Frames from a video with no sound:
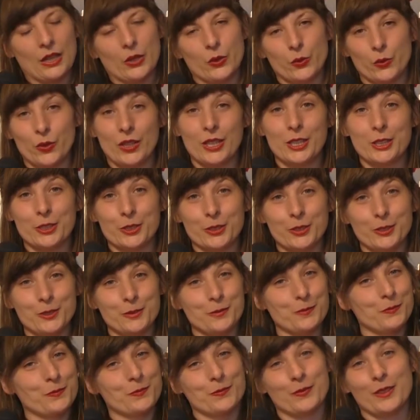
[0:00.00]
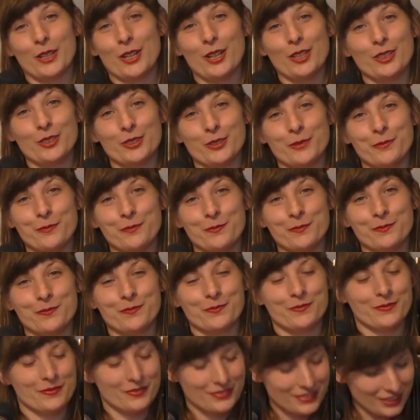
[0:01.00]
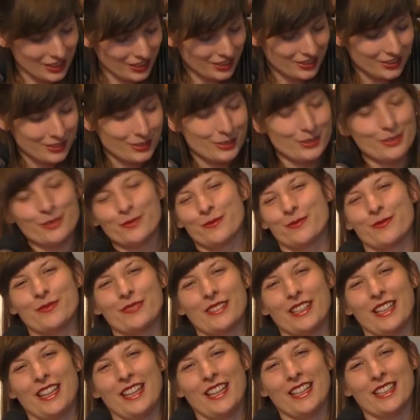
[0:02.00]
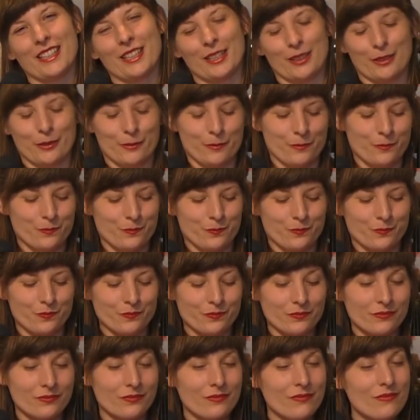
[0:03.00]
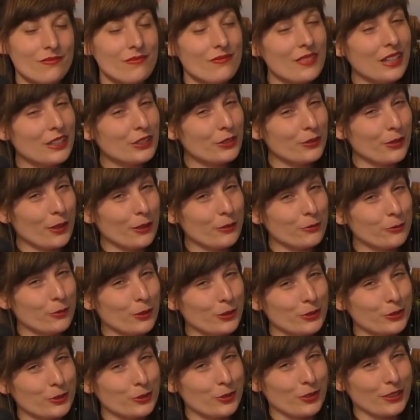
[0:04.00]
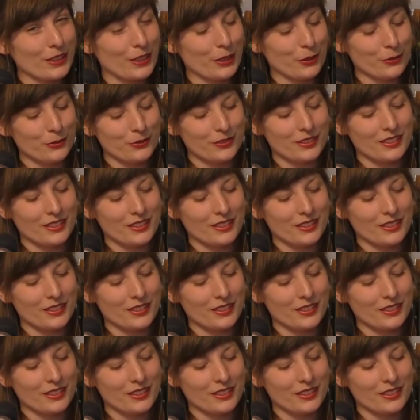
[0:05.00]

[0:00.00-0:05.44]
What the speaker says: Really good, awesome. Yes, like it. So we have one string left,